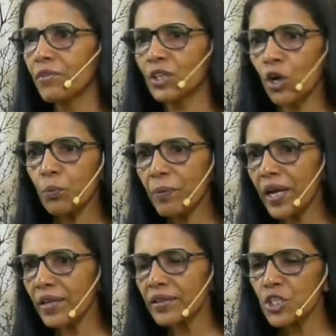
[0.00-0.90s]
Without
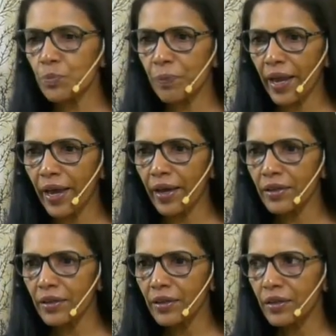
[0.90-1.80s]
praying this prayer,
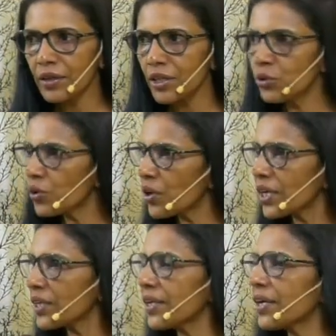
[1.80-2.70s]
you
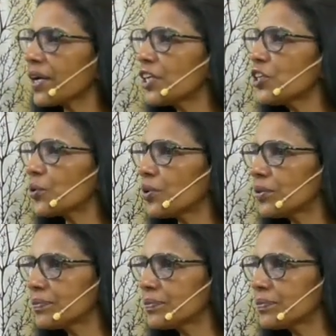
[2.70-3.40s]
don't get any control.